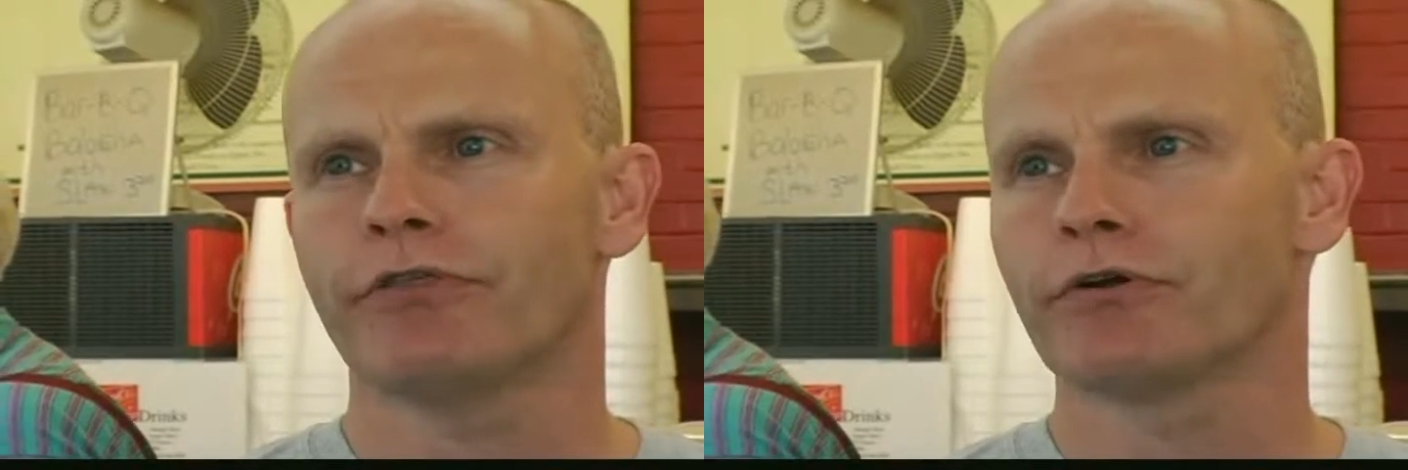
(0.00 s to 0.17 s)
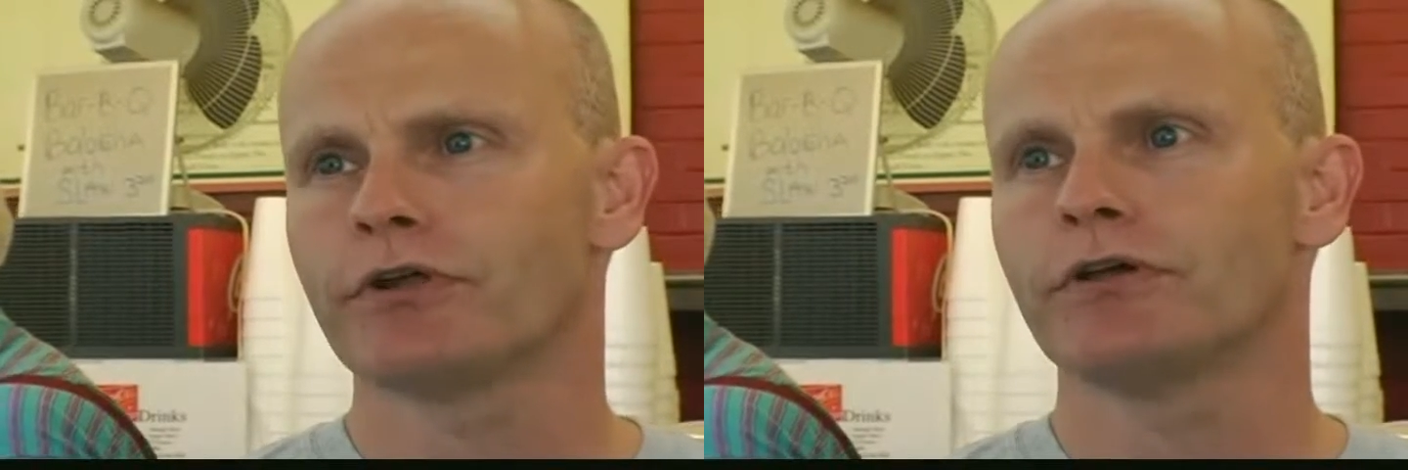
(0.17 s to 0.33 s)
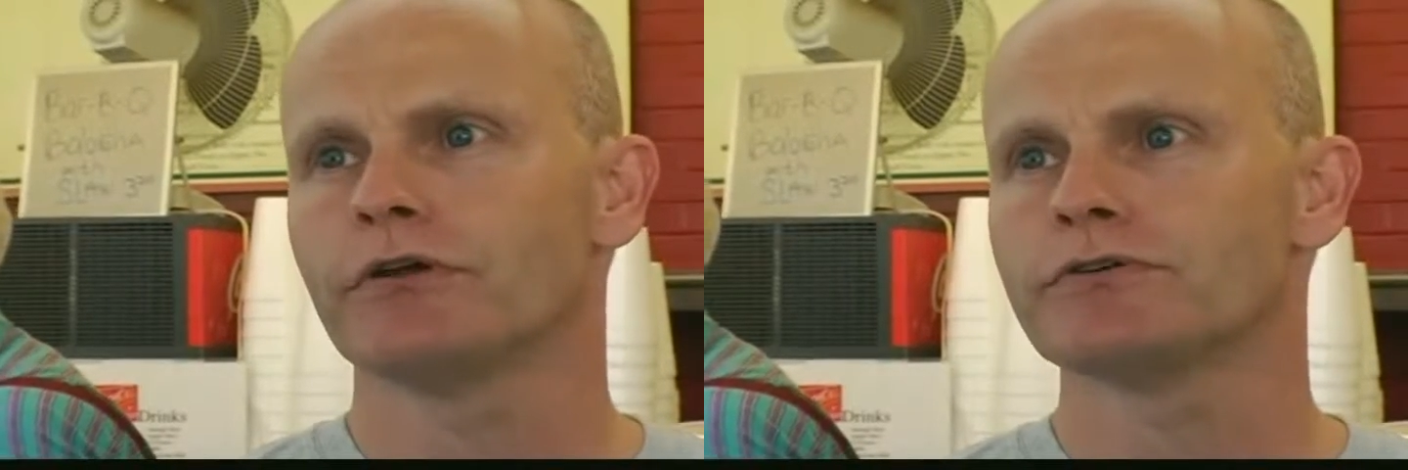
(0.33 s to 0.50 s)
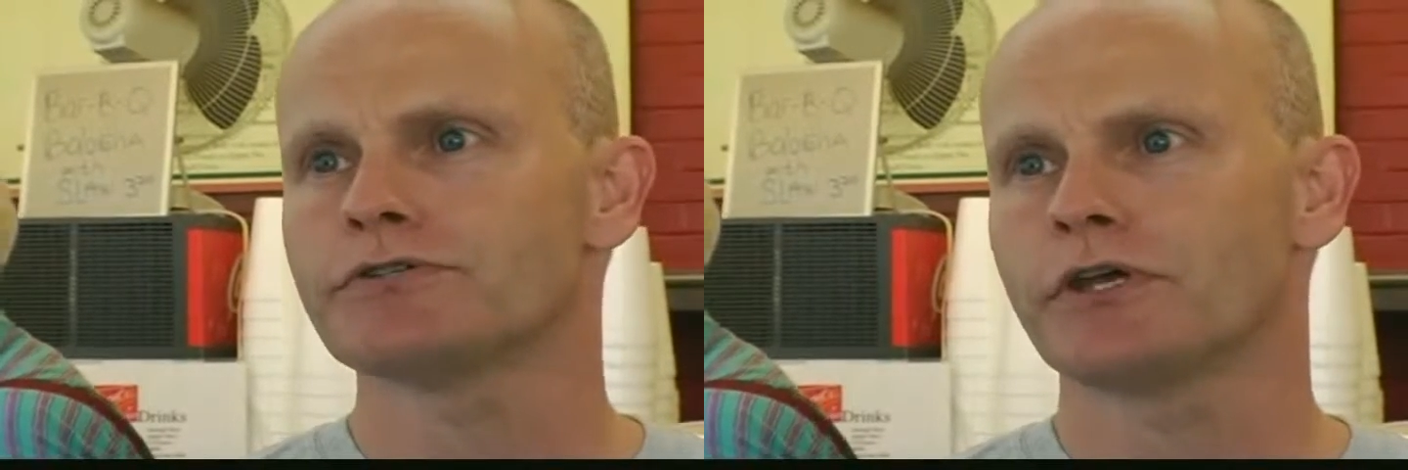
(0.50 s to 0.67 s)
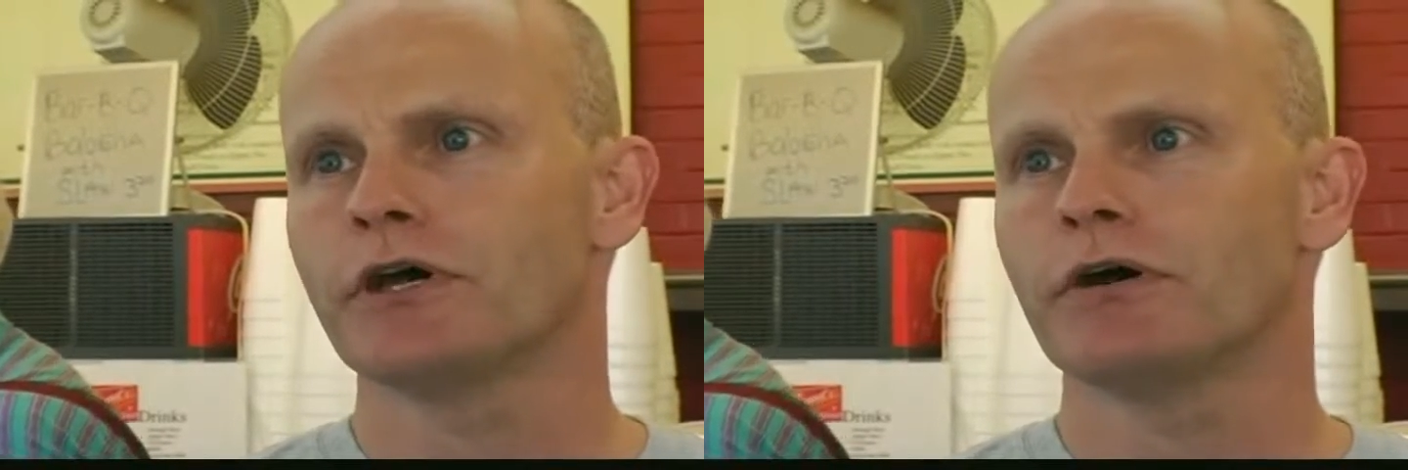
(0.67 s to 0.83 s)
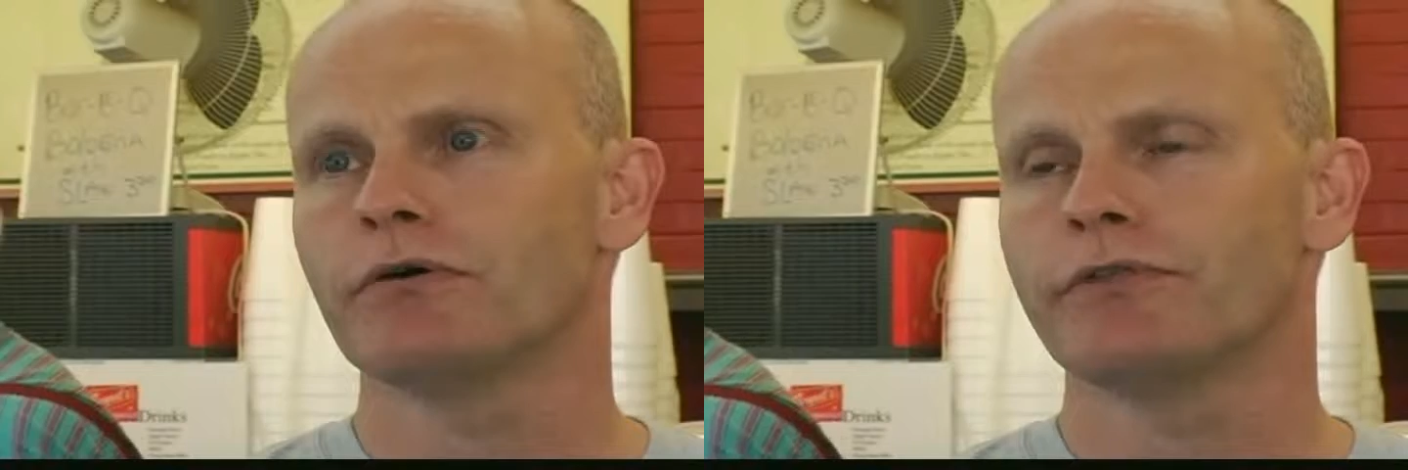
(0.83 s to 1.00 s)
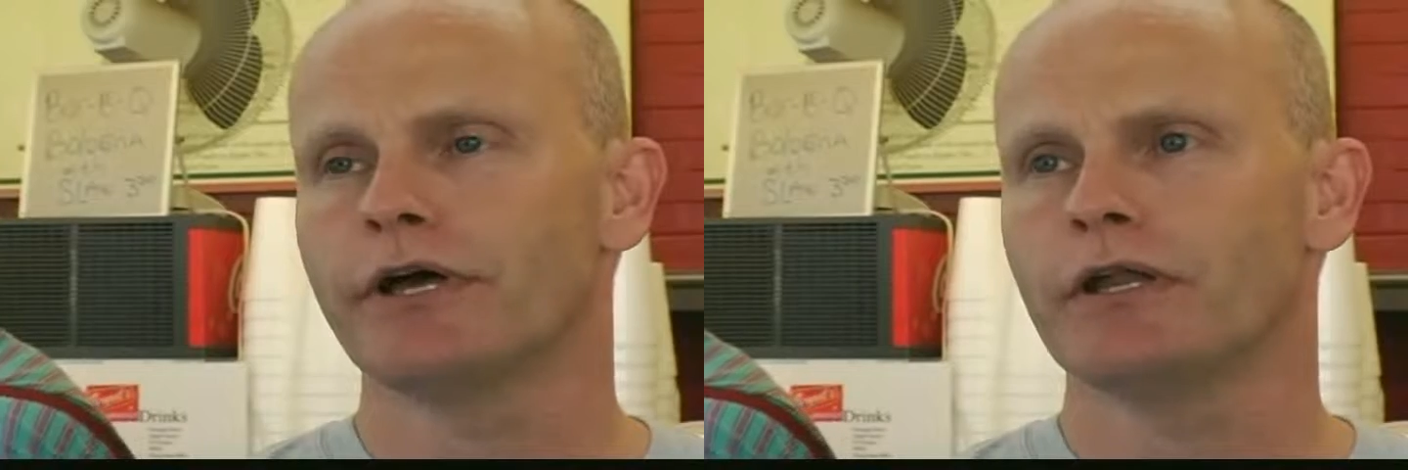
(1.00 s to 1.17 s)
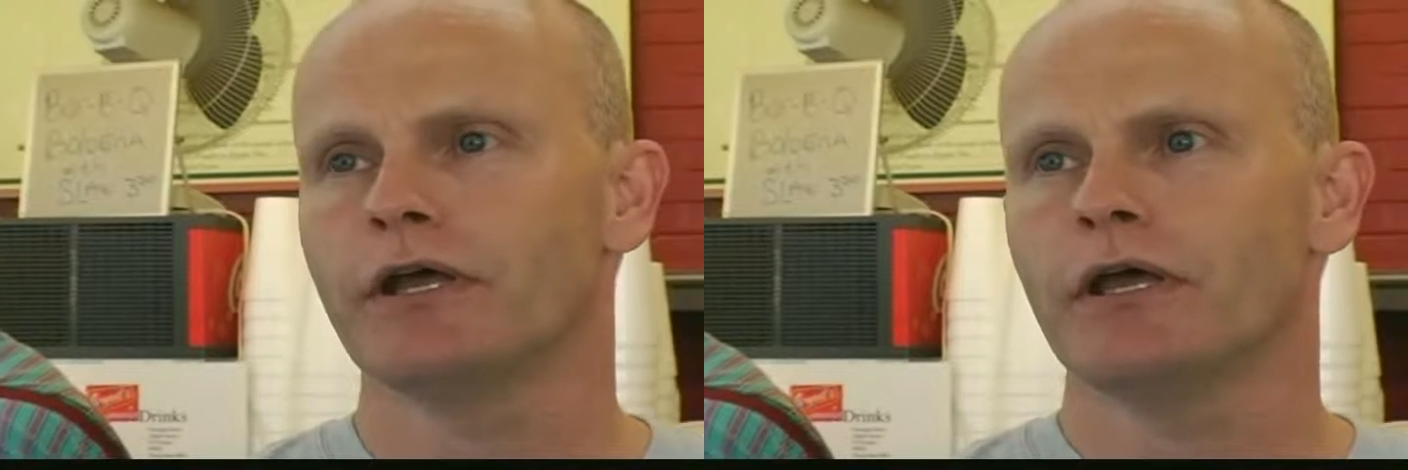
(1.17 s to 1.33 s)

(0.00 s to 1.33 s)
30 years ago that